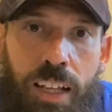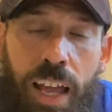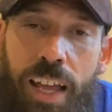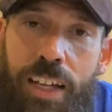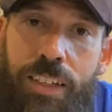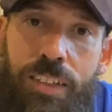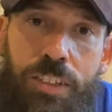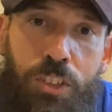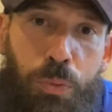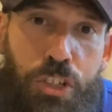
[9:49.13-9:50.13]
And
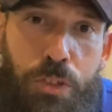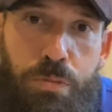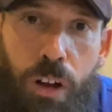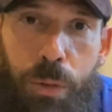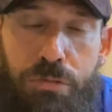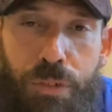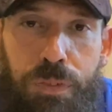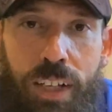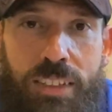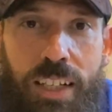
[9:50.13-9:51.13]
since we just brought up
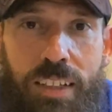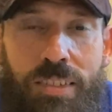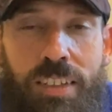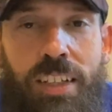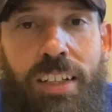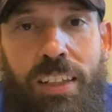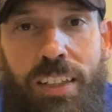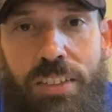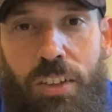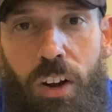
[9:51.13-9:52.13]
Reflectex,
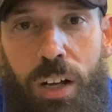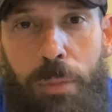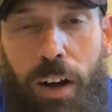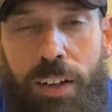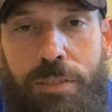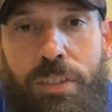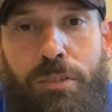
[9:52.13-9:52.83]
Let's talk about it.